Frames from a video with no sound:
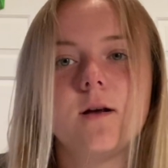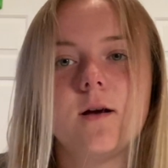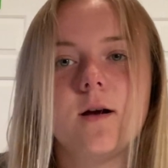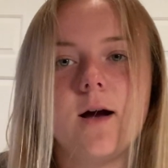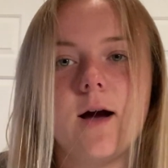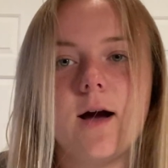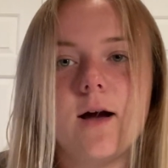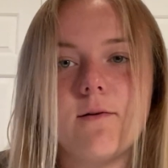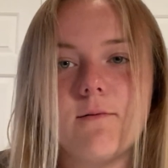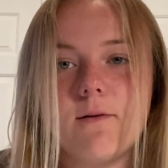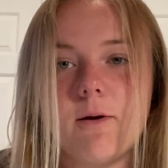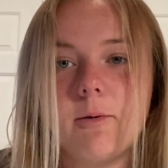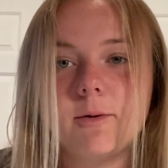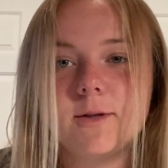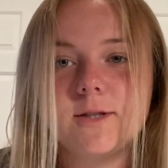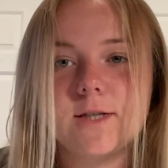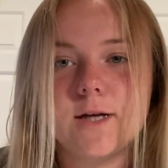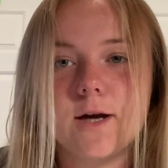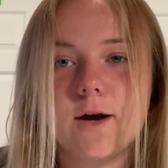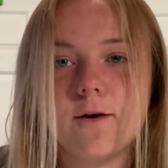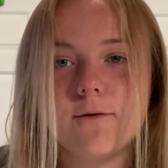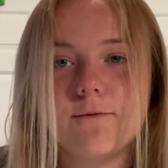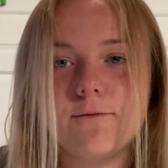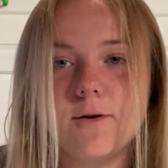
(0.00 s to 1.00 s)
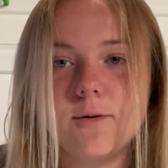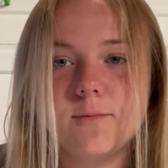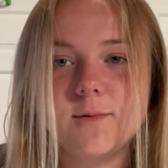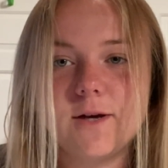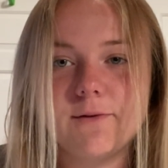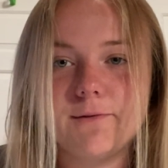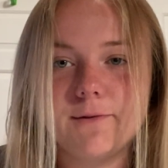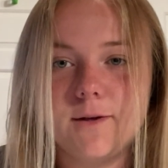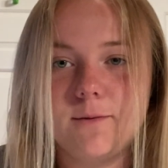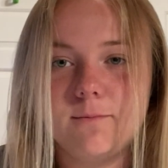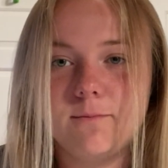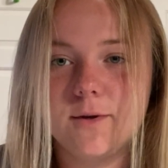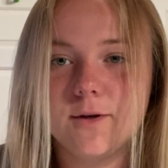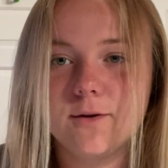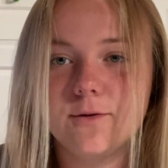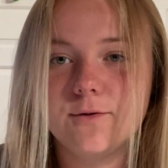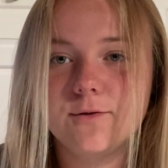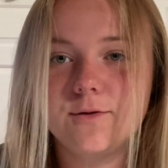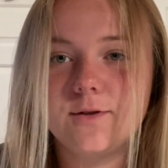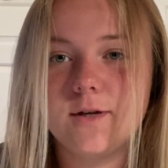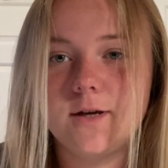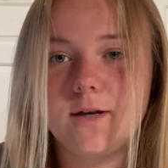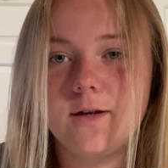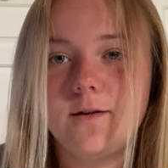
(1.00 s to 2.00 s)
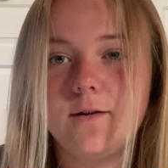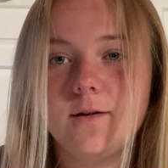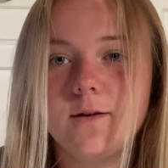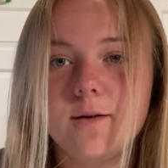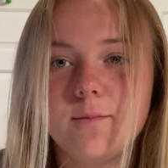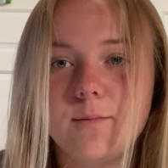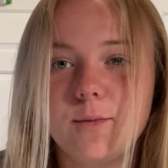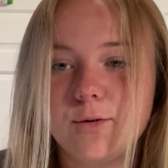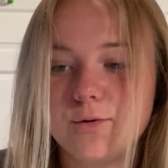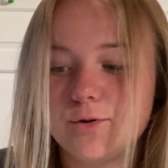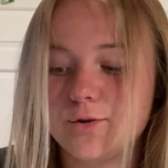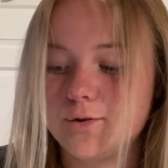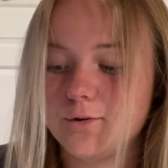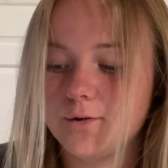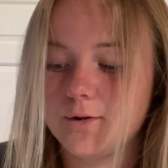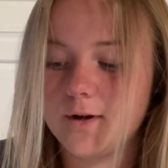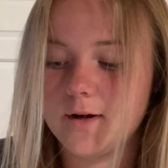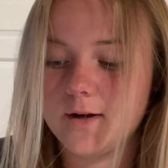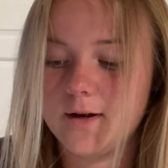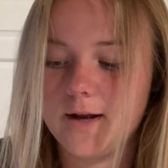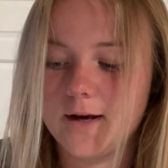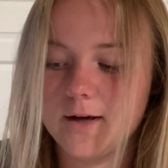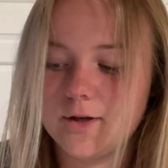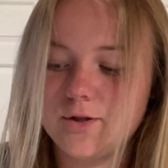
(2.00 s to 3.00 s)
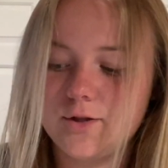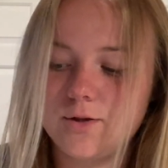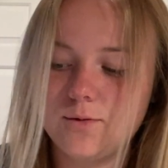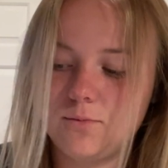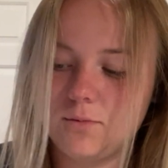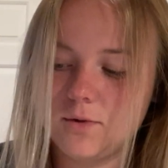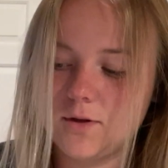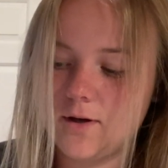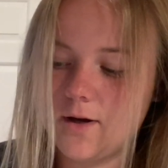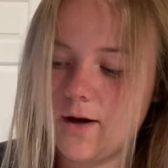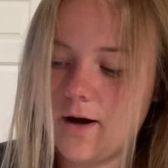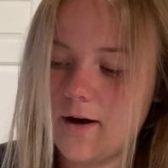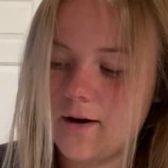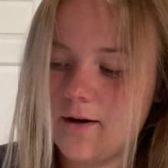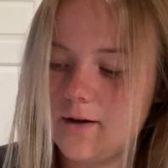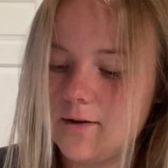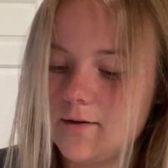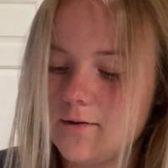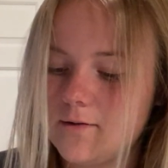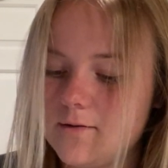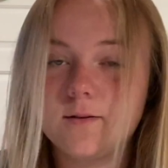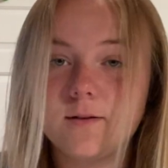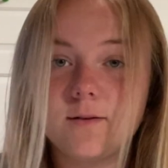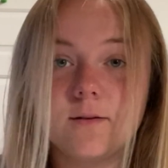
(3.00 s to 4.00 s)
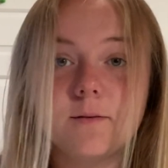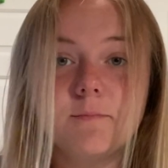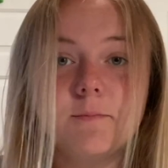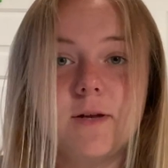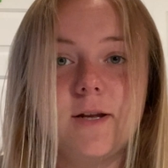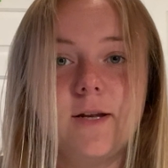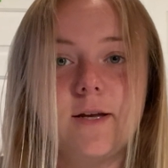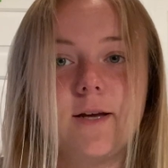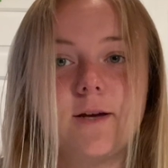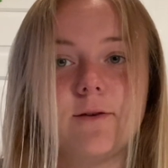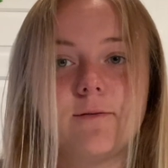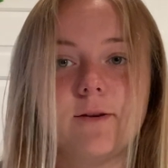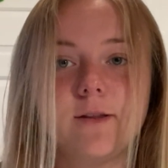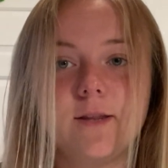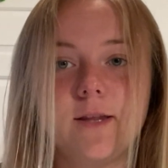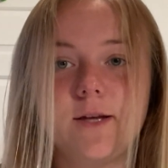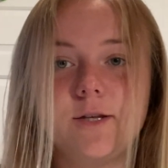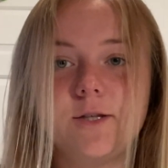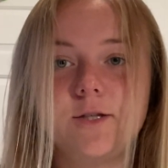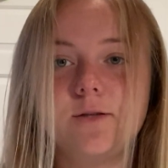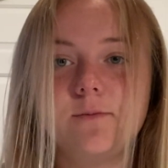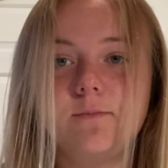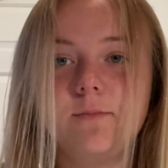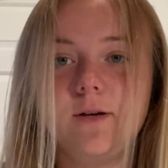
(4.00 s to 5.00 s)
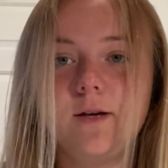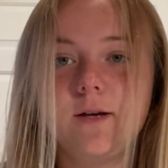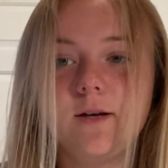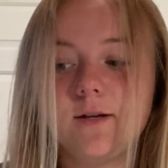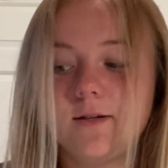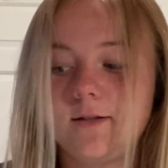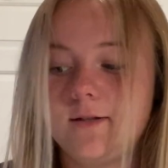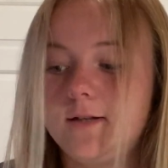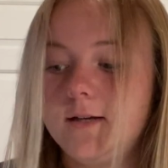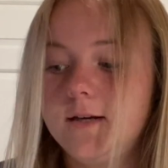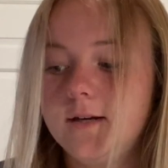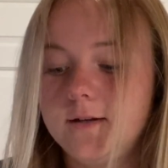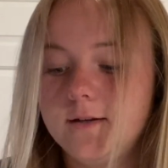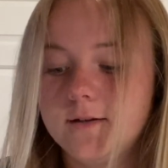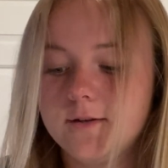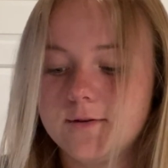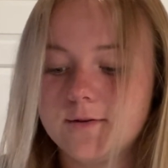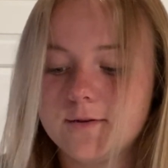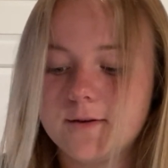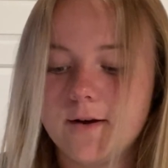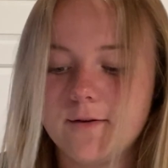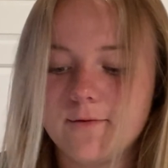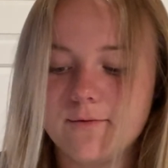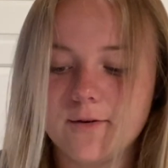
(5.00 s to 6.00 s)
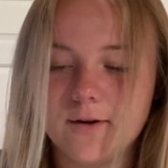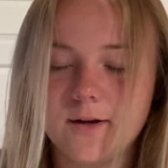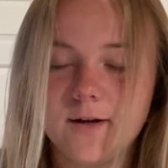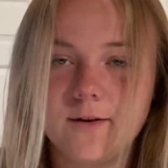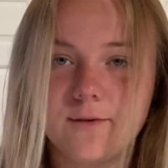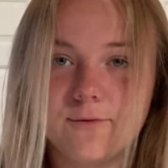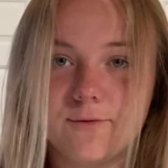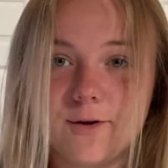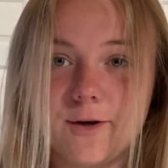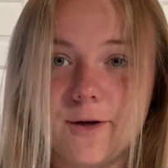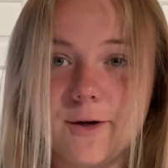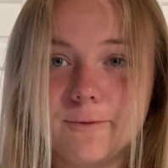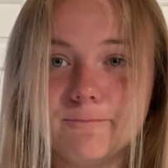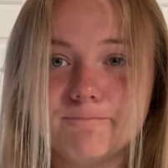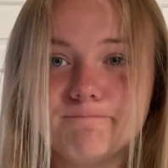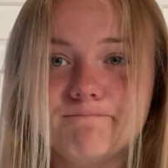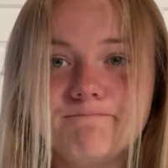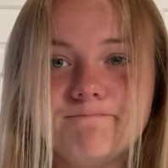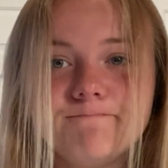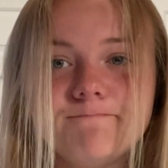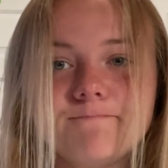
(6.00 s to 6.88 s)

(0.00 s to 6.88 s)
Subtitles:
I would say our film definitely builds an emotional connection with the audience. Many can relate to being a teen discovering freedom.